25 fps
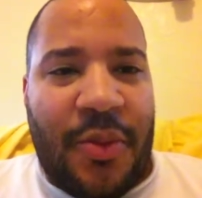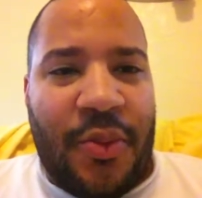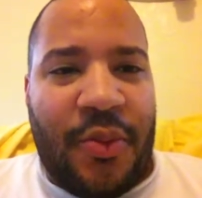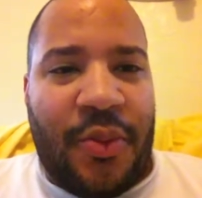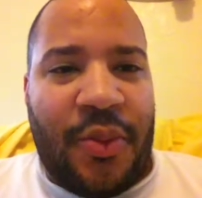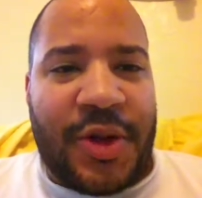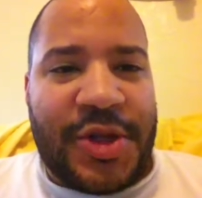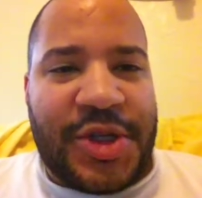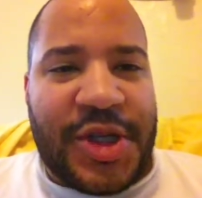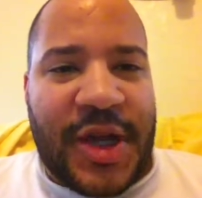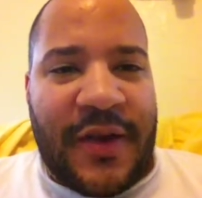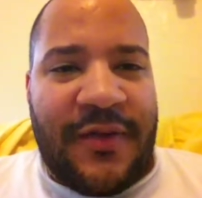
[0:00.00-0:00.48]

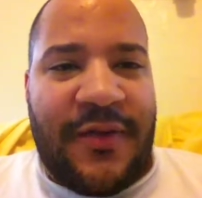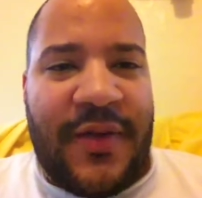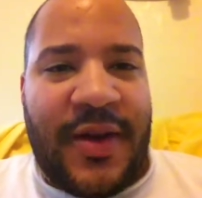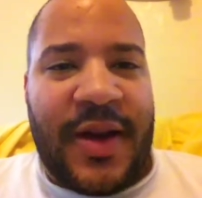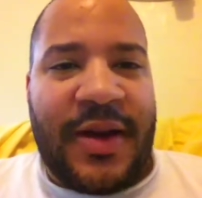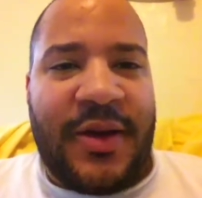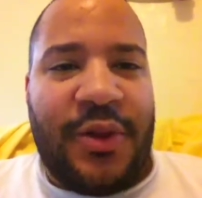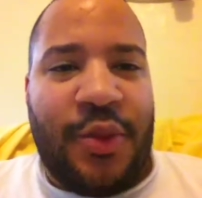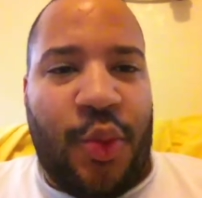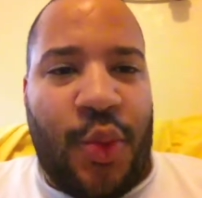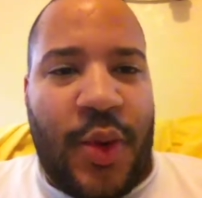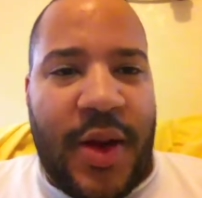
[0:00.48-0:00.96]
which I
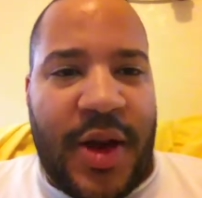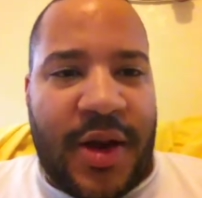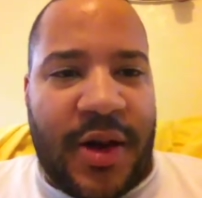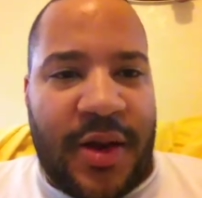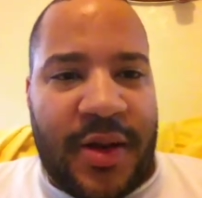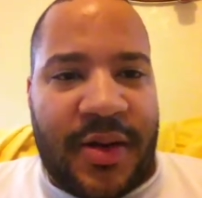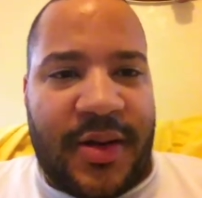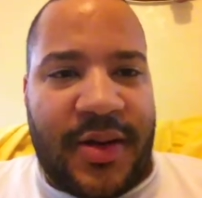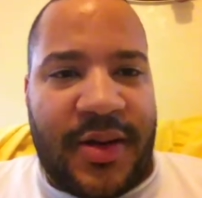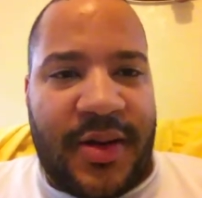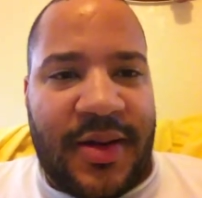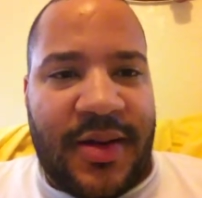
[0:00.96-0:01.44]
find
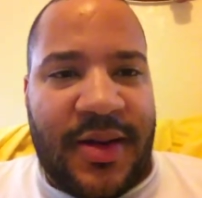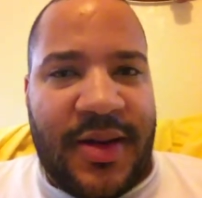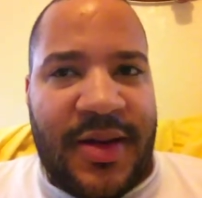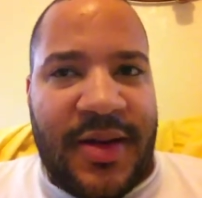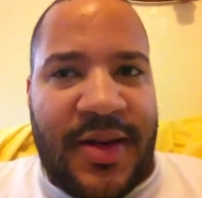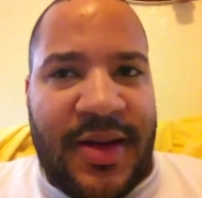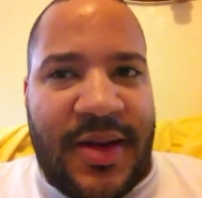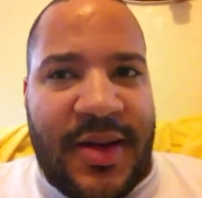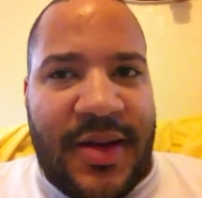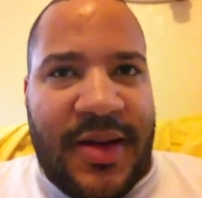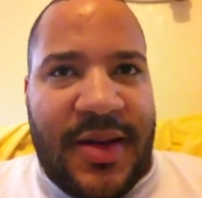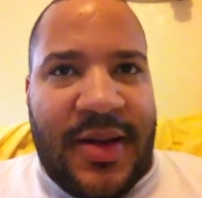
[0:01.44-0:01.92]
weird,
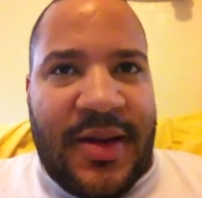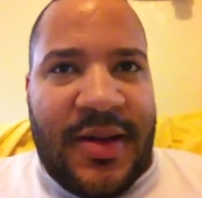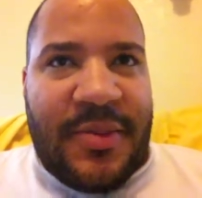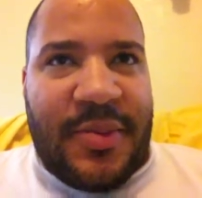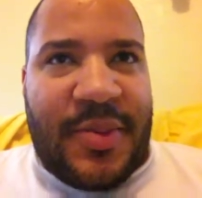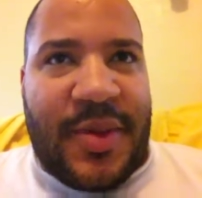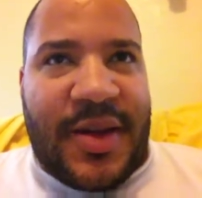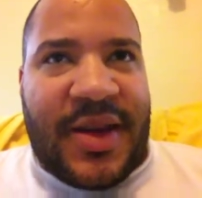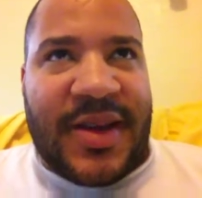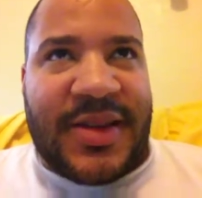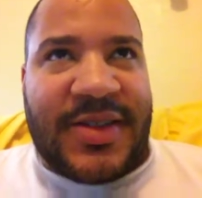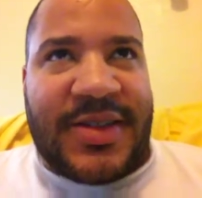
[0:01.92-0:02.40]

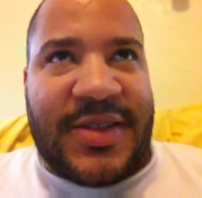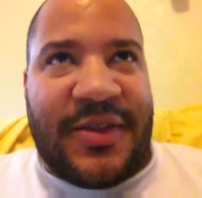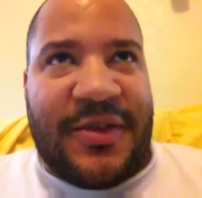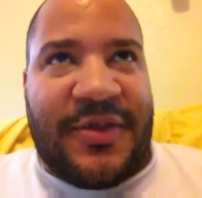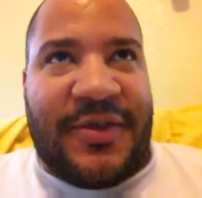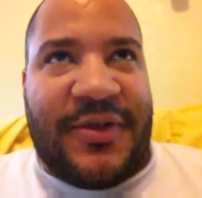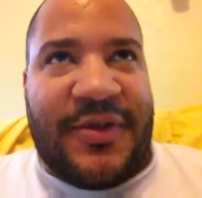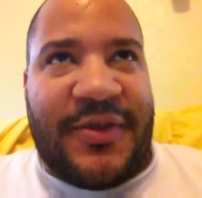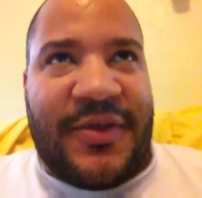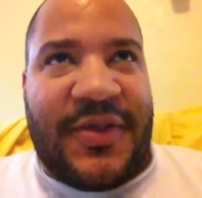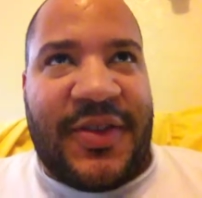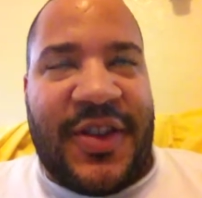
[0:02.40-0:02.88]
because
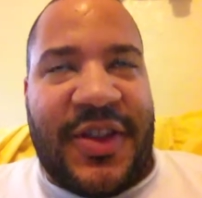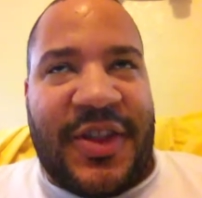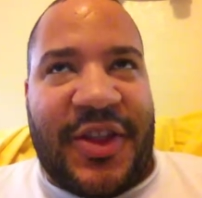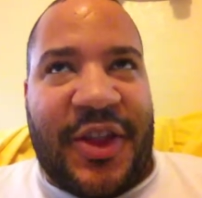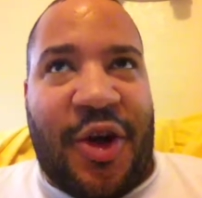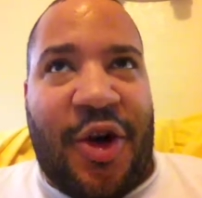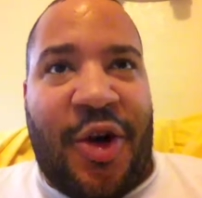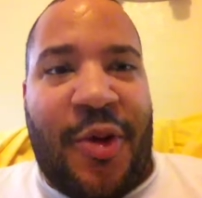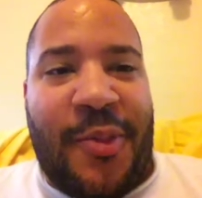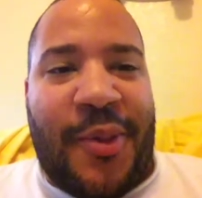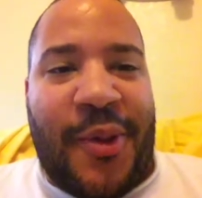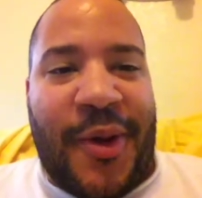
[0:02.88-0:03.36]
if
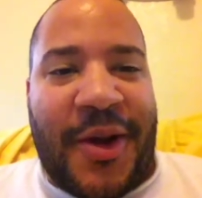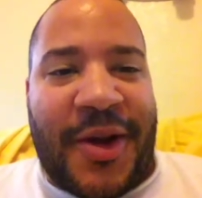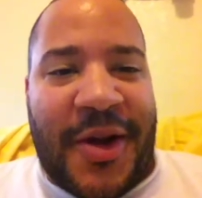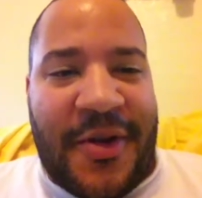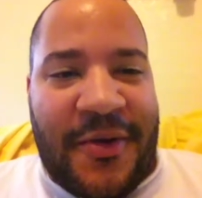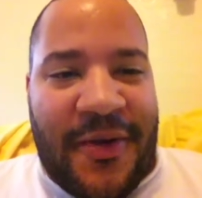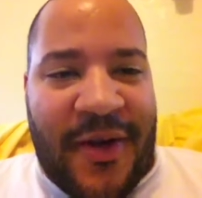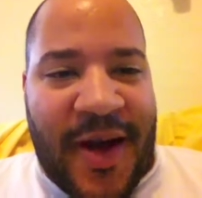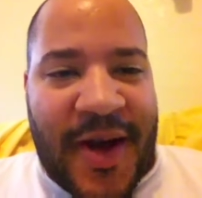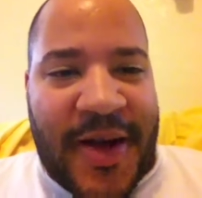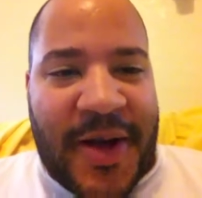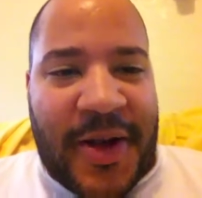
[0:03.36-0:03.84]
the whole point
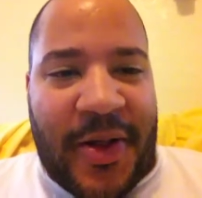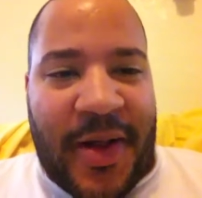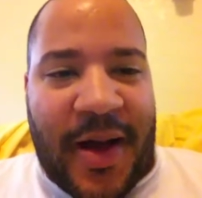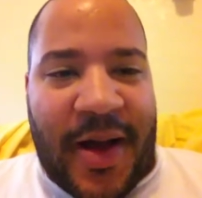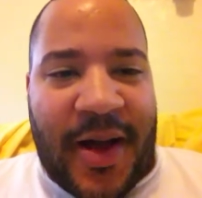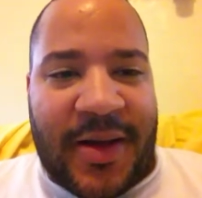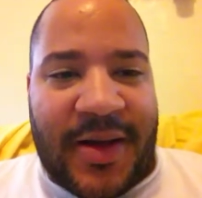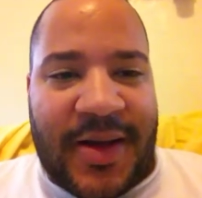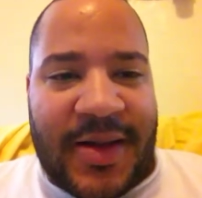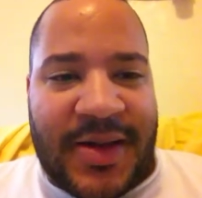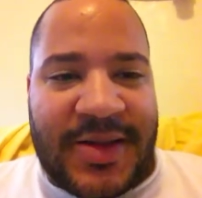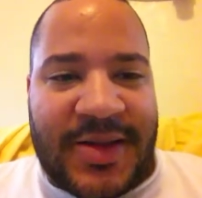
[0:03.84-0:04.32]
of
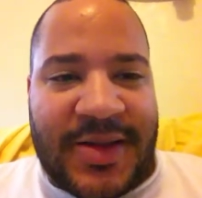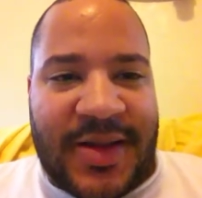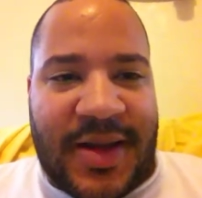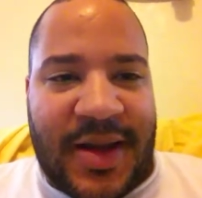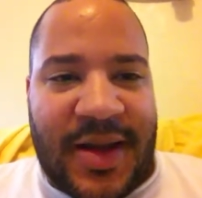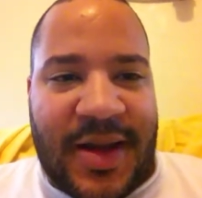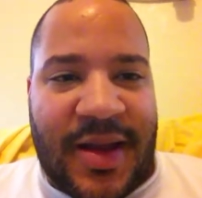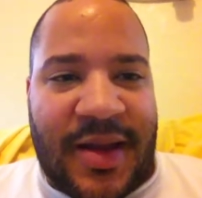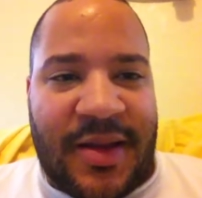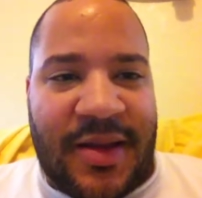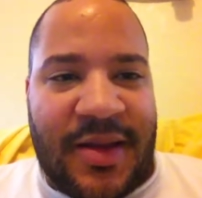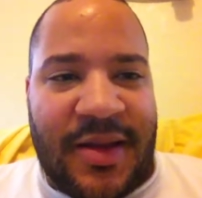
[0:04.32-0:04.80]
iCloud is
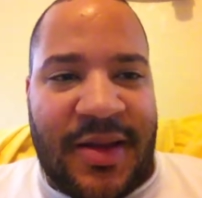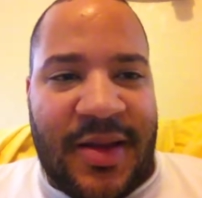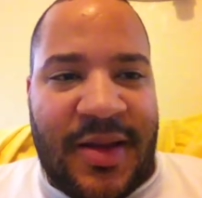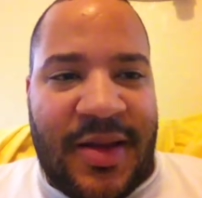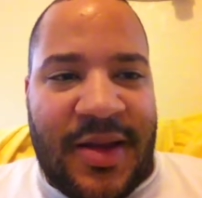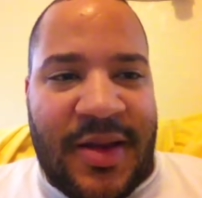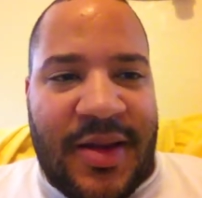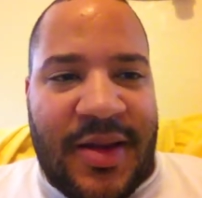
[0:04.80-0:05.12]
getting,